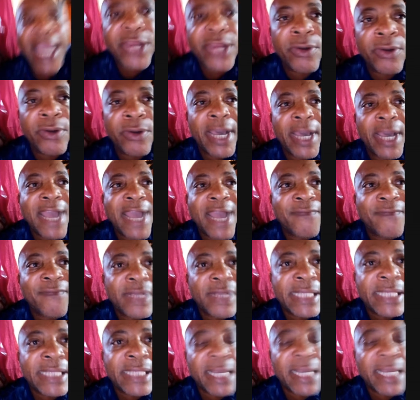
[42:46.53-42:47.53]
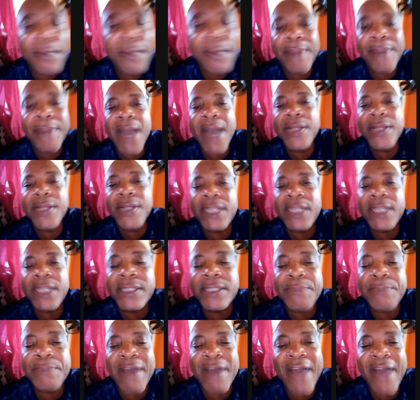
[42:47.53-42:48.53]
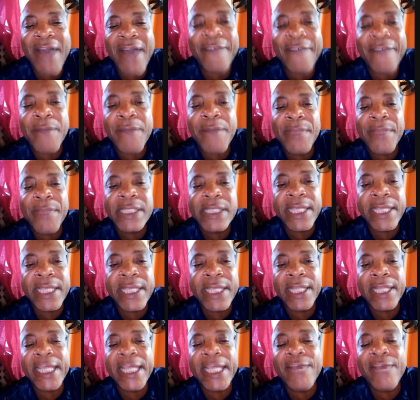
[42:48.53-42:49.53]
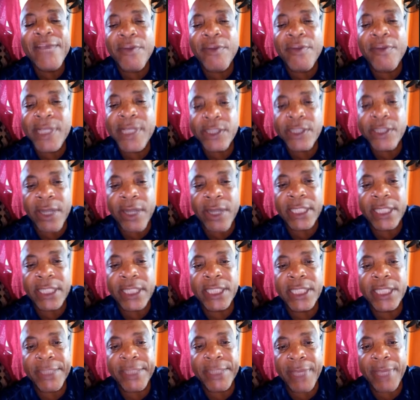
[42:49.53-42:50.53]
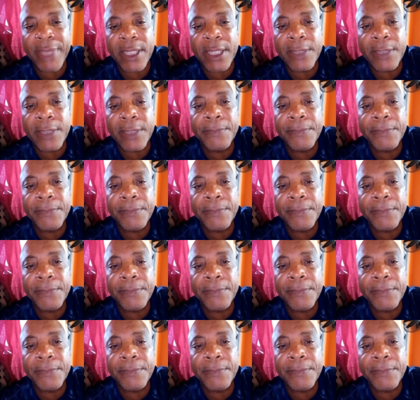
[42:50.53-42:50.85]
know every single parish. I've probably stayed at every resort in Jamaica.